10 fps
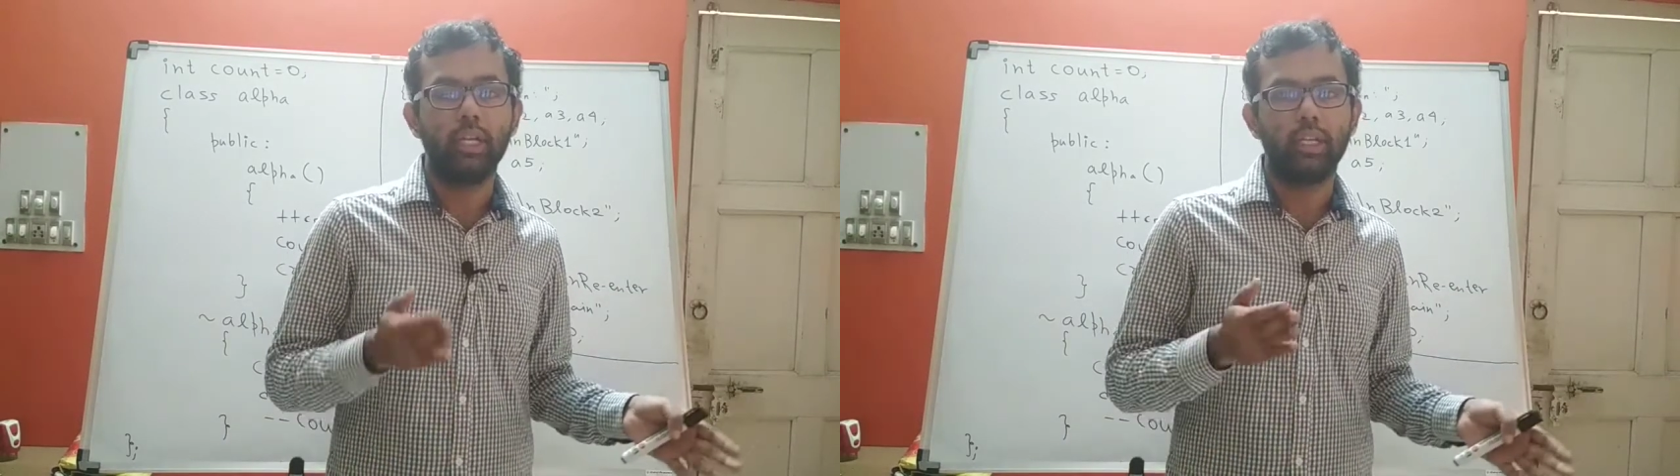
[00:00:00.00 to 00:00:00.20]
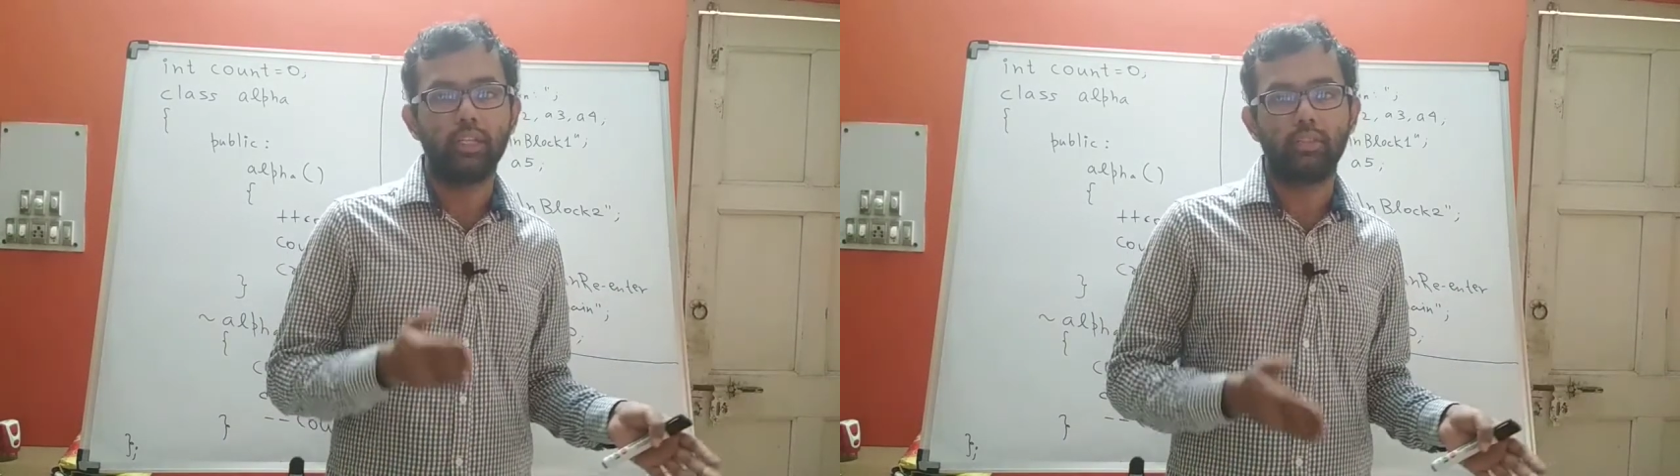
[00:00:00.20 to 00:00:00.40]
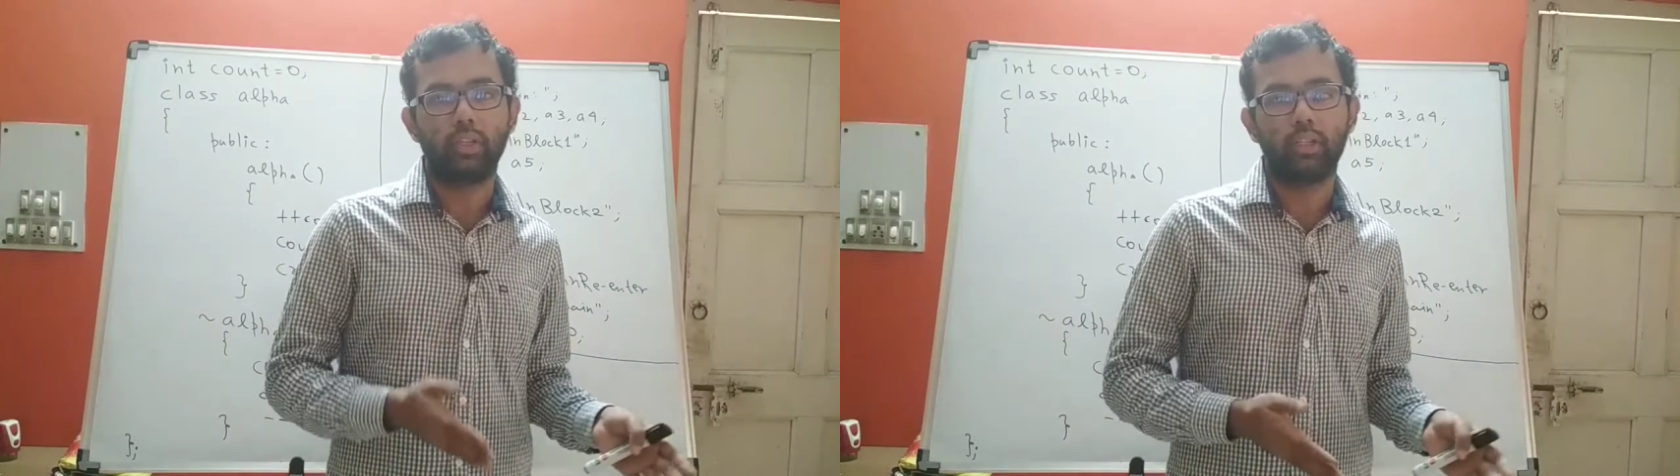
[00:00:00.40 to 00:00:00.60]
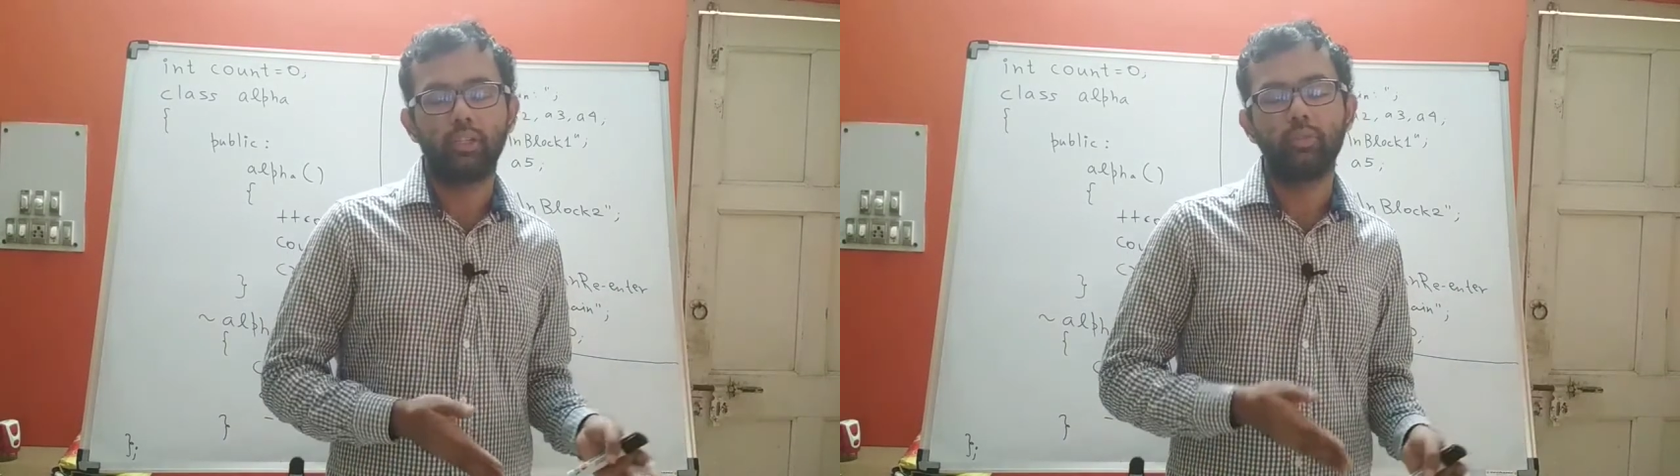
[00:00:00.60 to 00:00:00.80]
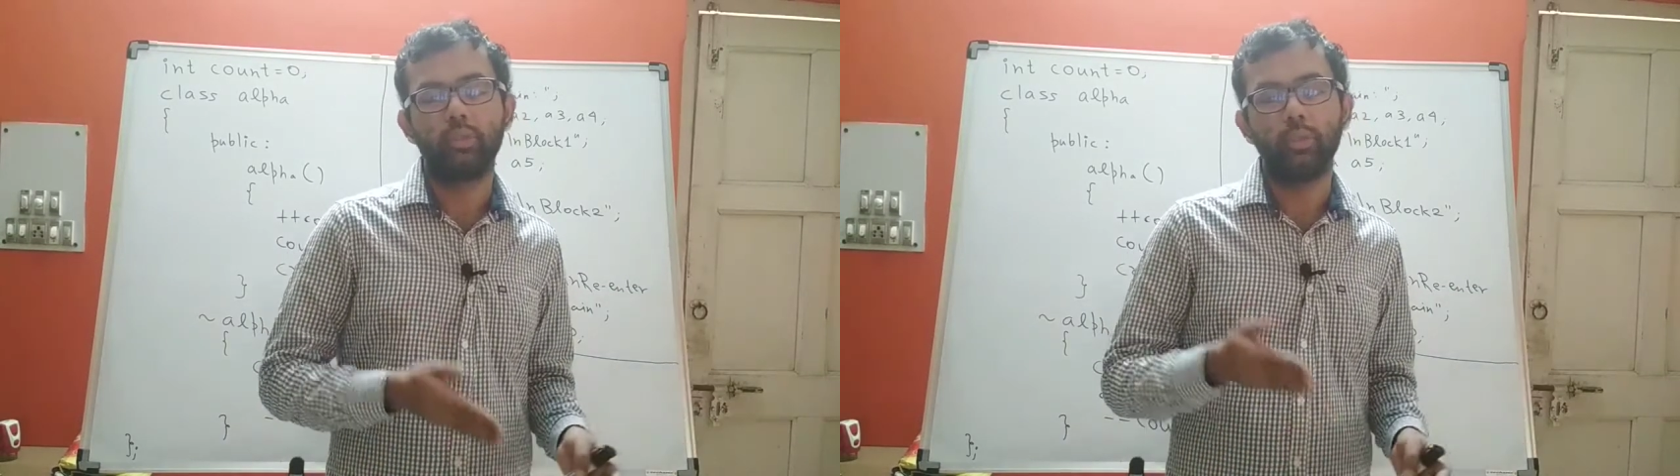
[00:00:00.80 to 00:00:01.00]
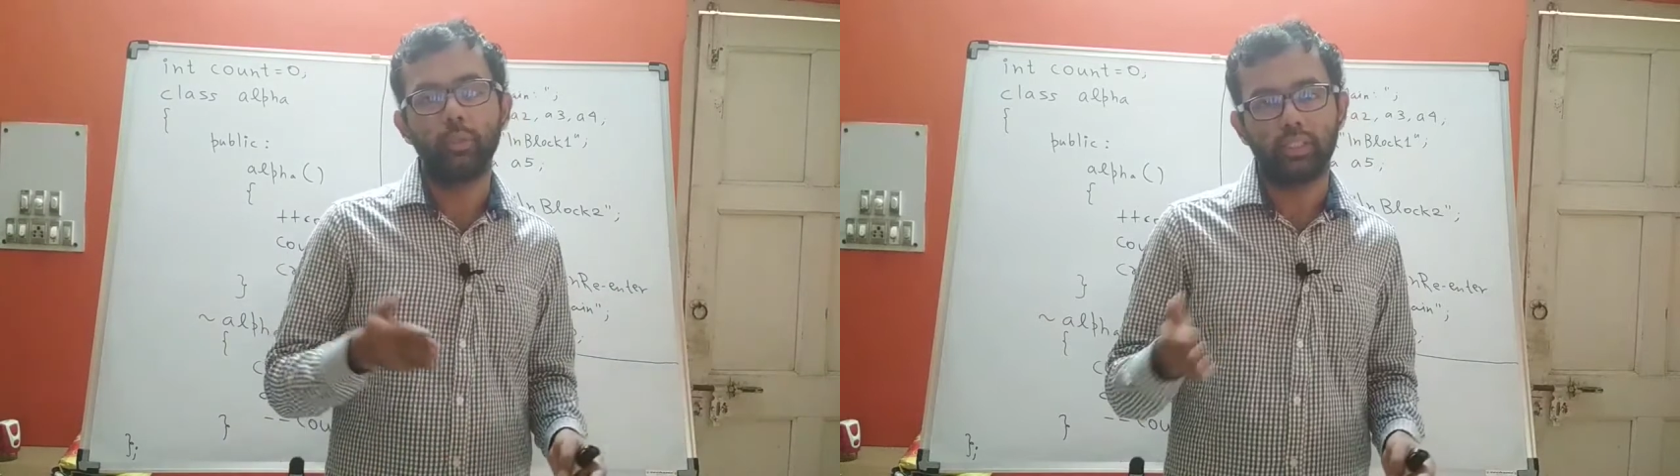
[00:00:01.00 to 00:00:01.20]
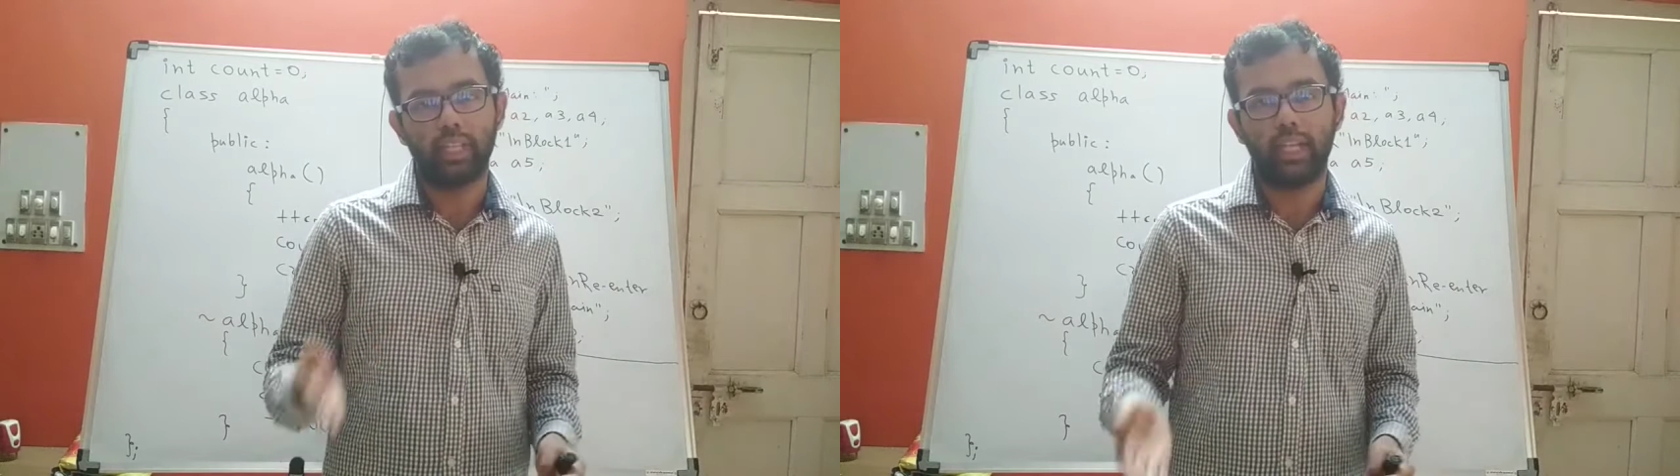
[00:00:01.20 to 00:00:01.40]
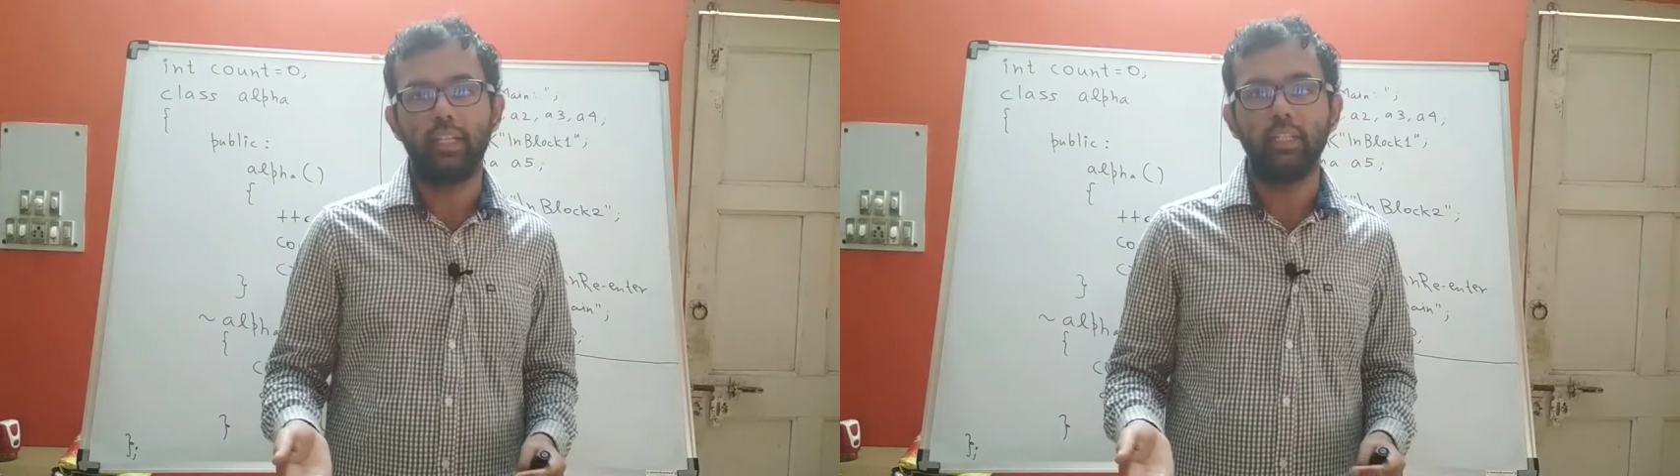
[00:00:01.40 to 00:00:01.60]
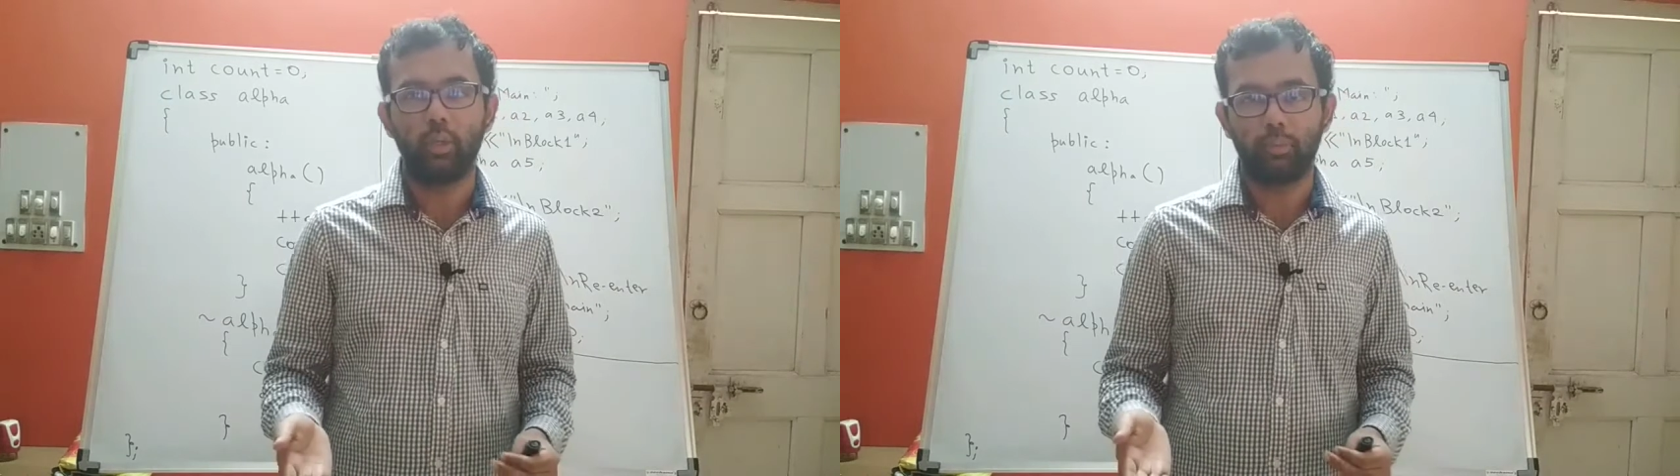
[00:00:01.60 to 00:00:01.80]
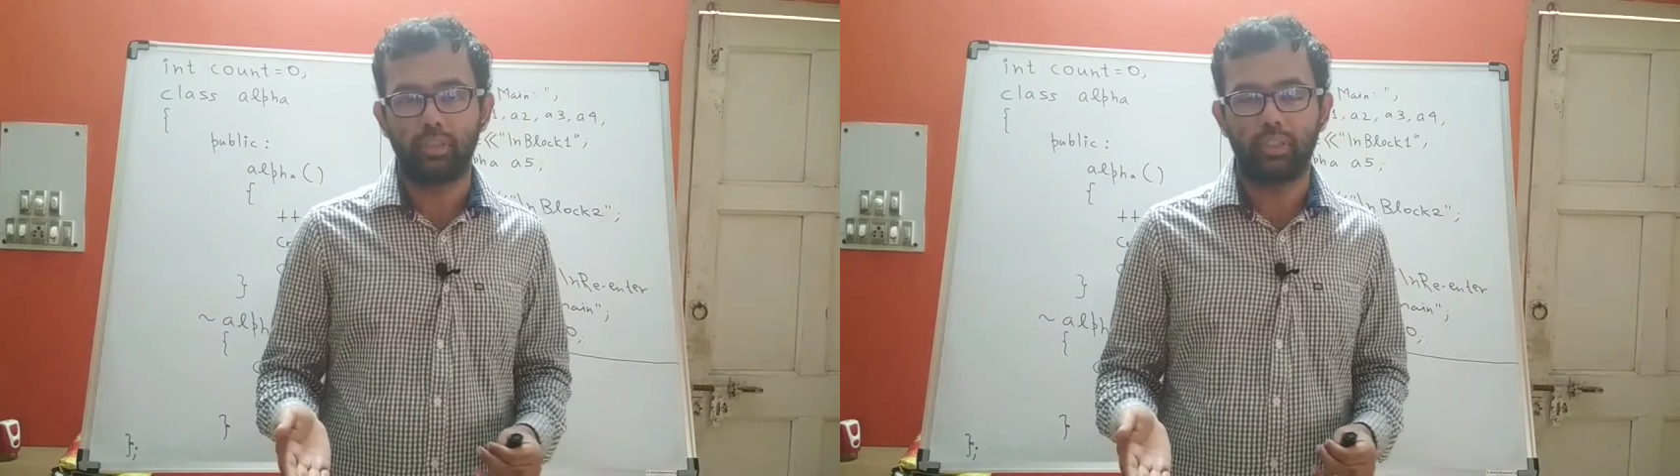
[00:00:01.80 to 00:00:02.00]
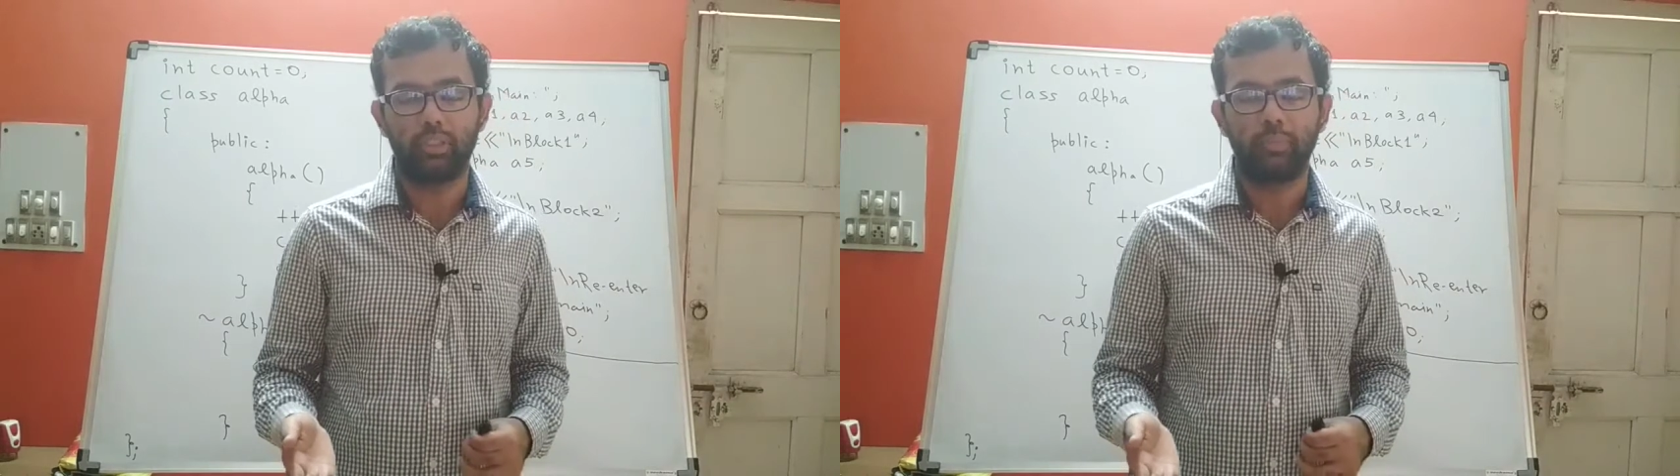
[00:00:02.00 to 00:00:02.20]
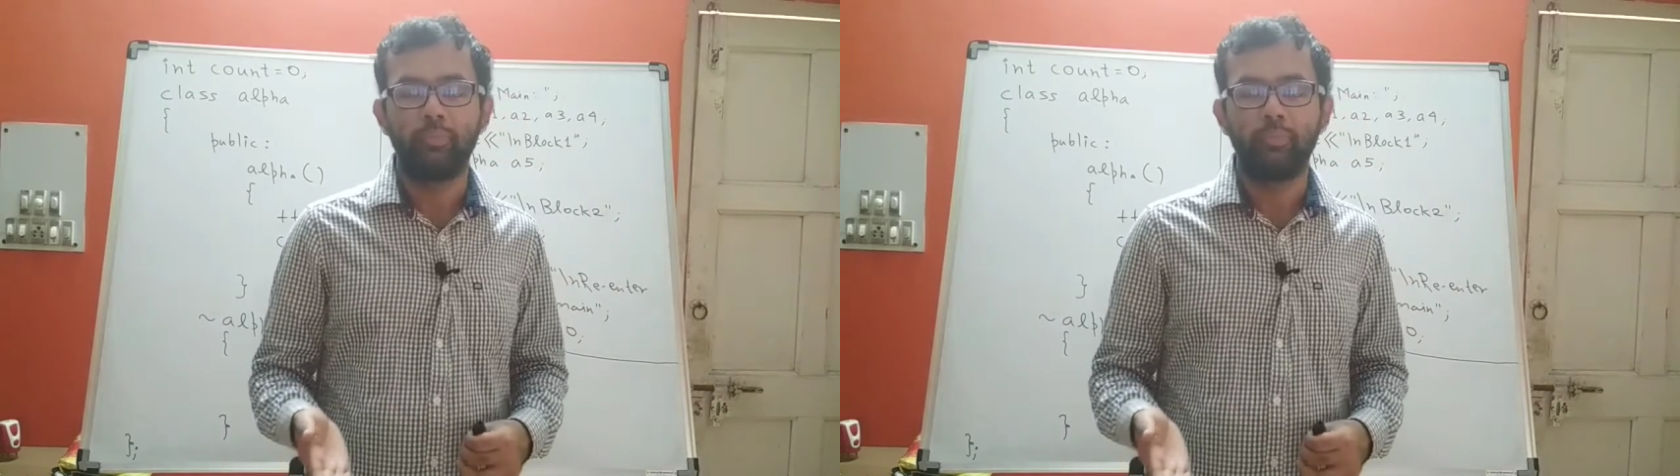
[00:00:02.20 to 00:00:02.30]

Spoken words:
Destructors will do exactly the opposite.